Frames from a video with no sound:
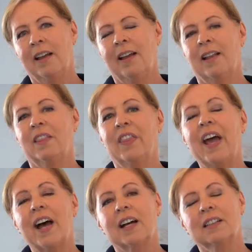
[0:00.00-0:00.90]
And
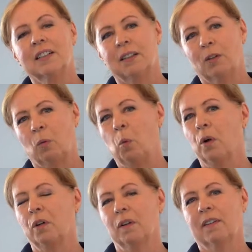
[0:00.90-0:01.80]
that
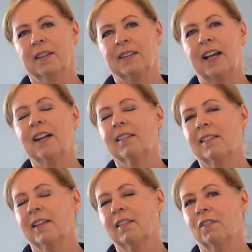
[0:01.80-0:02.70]
worth and that
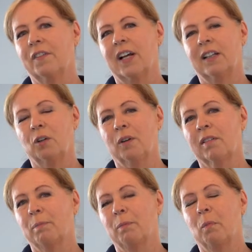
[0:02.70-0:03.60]
sense of value
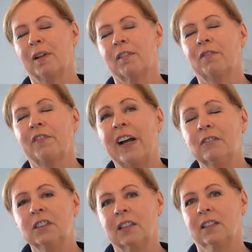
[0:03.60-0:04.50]
was a
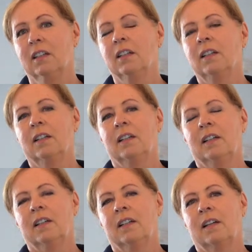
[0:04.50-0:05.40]
founding
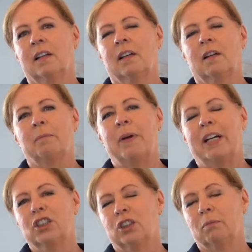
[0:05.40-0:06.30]

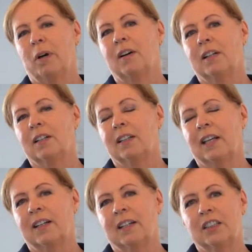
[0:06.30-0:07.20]
passion behind
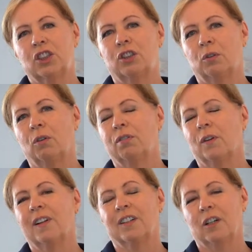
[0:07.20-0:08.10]
getting H2O for
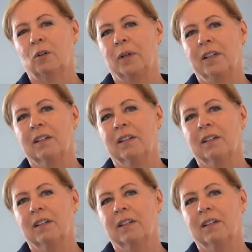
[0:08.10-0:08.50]
All going.